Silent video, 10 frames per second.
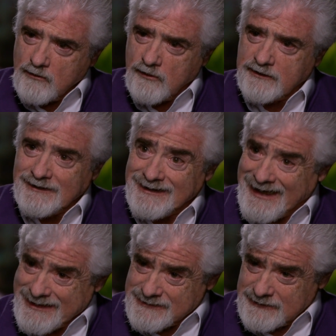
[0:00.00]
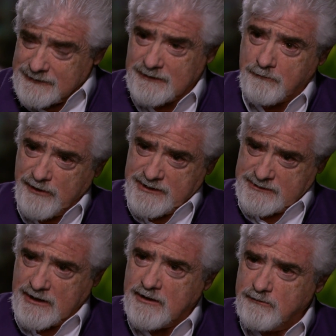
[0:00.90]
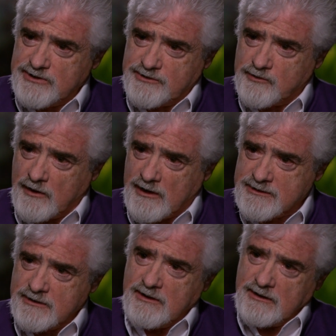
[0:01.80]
when the light that brings the image to us